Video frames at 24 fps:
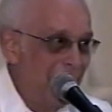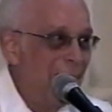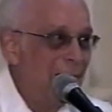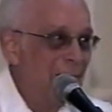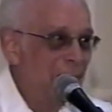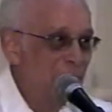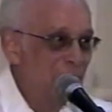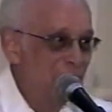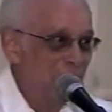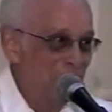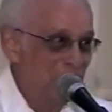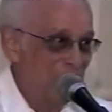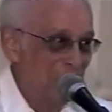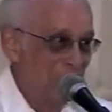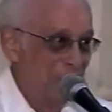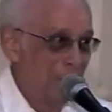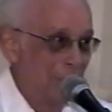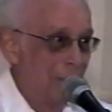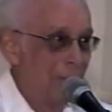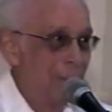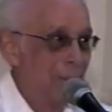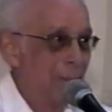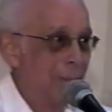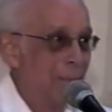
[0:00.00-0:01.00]
I know,
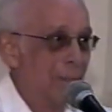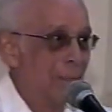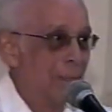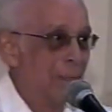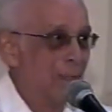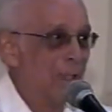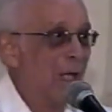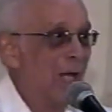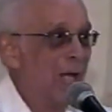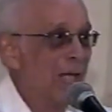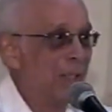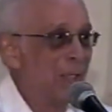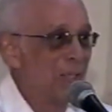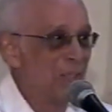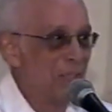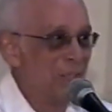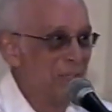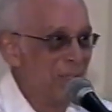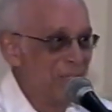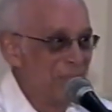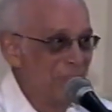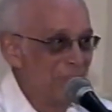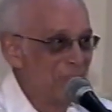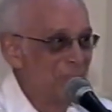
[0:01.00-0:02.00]
Lloyd
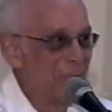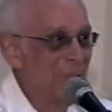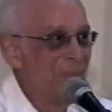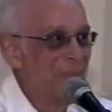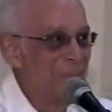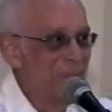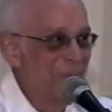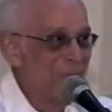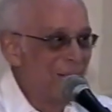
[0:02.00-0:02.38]
doesn't even come